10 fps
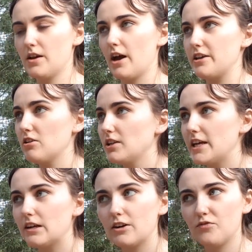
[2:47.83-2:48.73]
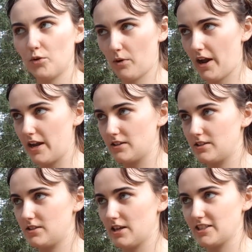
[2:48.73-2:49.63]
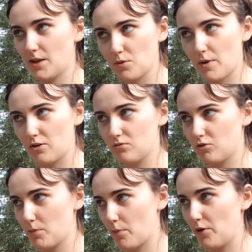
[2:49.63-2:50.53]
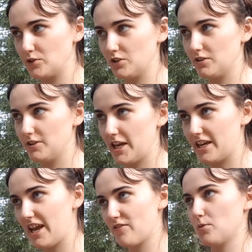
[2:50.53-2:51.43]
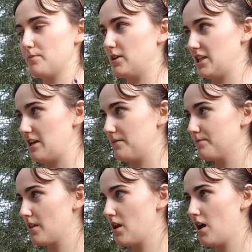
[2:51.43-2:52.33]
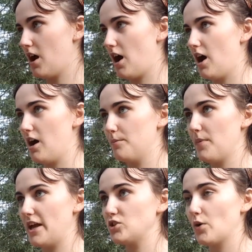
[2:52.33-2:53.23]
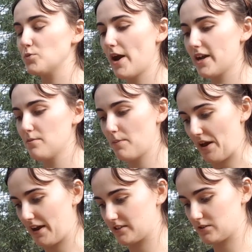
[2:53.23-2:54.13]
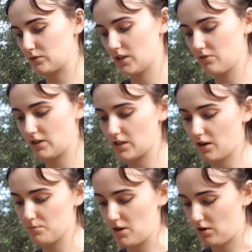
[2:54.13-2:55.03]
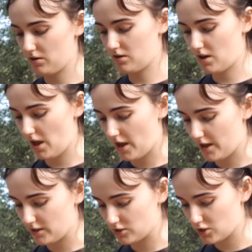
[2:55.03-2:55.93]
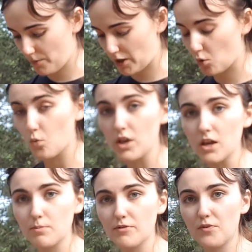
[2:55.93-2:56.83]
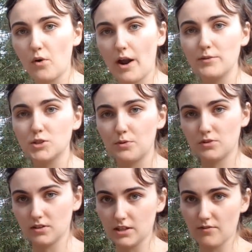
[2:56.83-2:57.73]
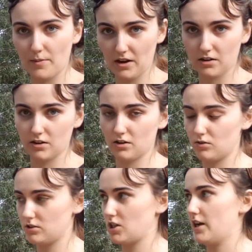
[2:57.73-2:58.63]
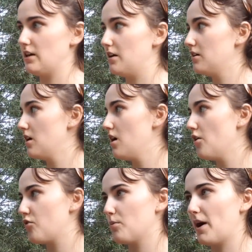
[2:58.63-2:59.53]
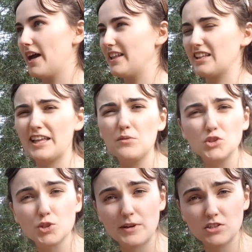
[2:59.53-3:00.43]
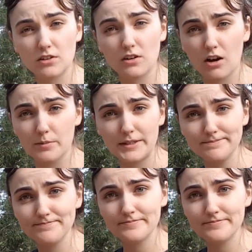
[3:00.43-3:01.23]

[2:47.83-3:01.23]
A year later, Fulbright accepted my grant proposal, they gave them the money, and so I was packing my bags, I was getting ready to come here, and about a week before I was supposed to leave America, go to China for my language semester in Harbin,